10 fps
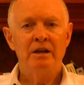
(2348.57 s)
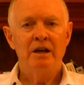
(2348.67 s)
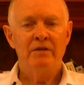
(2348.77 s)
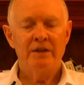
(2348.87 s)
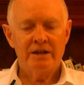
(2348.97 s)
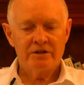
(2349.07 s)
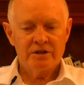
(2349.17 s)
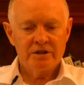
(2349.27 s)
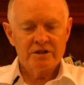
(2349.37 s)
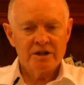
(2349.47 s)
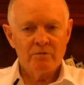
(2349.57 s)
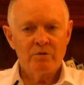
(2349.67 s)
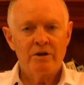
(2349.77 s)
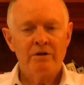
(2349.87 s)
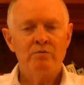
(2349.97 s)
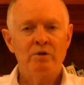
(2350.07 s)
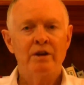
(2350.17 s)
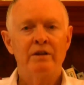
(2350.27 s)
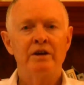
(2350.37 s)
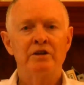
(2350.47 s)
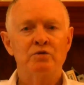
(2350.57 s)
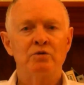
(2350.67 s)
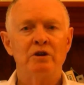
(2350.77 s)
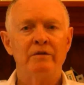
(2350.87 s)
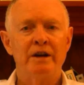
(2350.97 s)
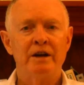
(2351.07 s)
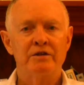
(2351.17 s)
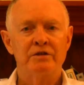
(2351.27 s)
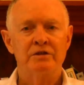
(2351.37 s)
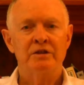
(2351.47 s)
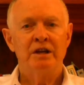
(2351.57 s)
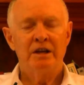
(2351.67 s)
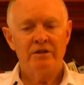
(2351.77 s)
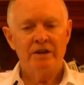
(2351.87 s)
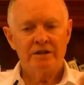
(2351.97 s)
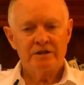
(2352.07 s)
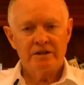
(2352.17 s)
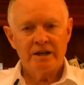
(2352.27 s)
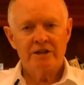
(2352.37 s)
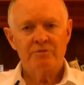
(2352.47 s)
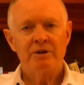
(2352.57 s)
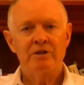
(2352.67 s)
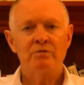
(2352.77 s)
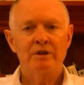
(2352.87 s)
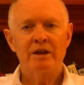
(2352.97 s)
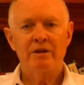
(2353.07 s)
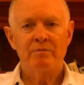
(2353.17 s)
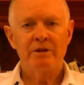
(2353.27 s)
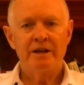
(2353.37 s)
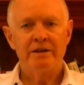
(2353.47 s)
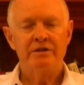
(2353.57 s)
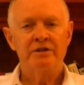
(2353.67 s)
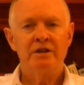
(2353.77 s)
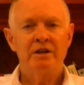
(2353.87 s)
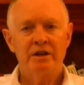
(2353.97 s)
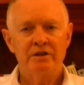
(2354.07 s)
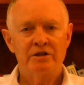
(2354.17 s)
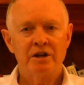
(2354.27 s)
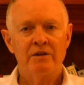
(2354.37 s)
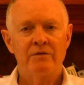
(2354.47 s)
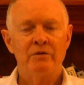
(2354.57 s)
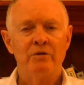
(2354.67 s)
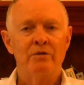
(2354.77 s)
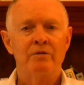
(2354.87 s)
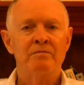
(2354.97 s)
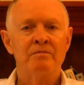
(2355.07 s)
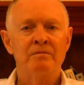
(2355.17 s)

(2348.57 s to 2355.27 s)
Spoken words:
And that's in somewhere in one of those 12 houses. And that's in aspect with other planets and so forth.